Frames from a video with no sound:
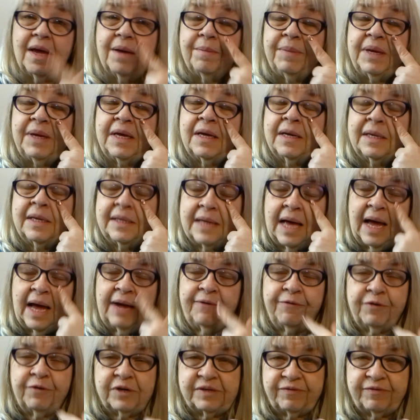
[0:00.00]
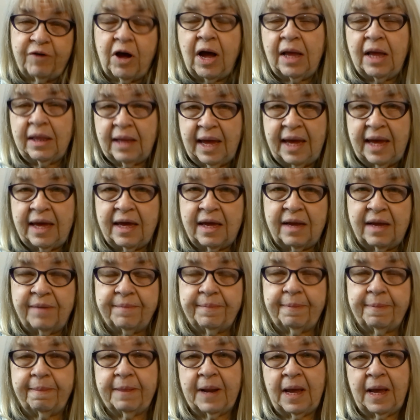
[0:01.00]
Because, first of all, I like it,
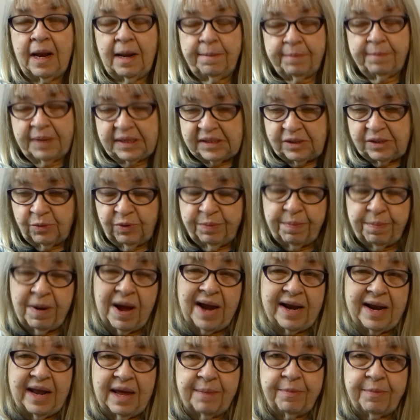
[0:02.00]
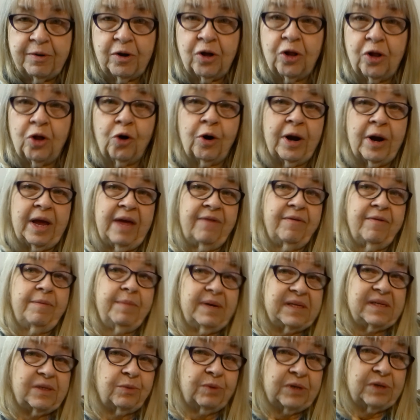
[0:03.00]
and I mix it with pineapple, or I even
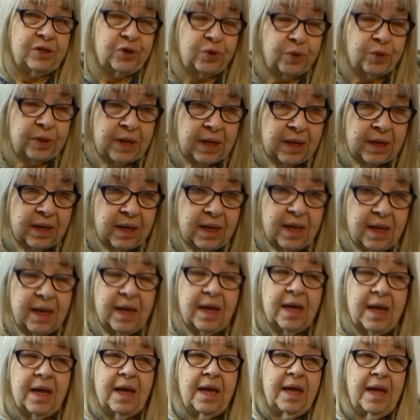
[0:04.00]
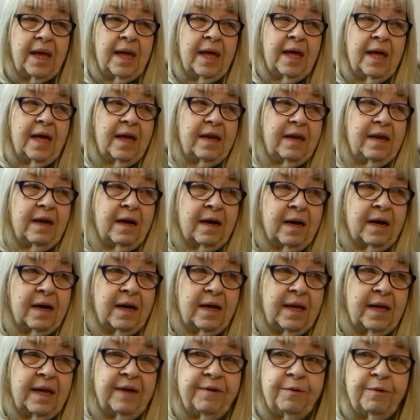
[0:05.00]
mix it with tuna, and
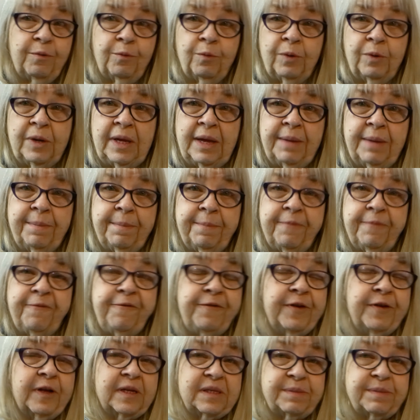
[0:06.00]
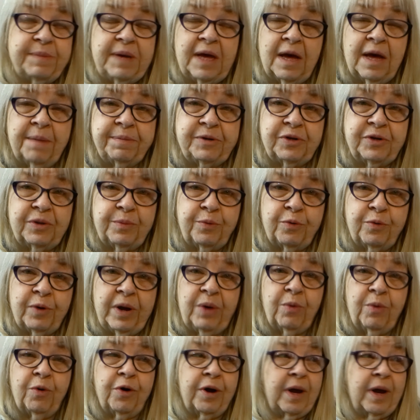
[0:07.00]
it fills me up to the
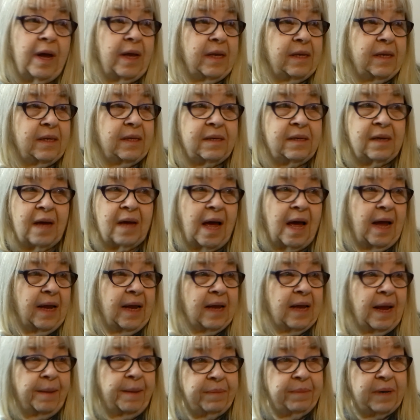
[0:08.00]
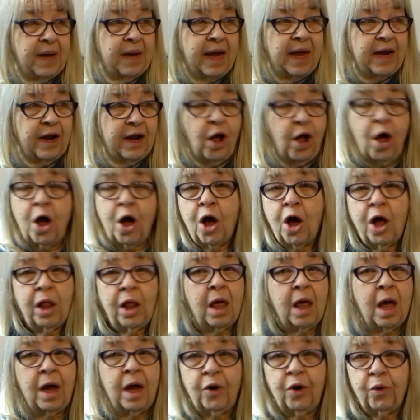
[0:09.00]
point where I'm not at all
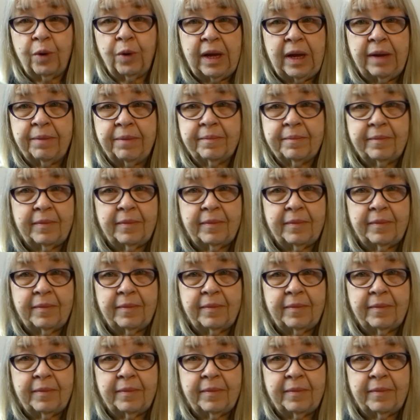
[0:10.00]
hungry,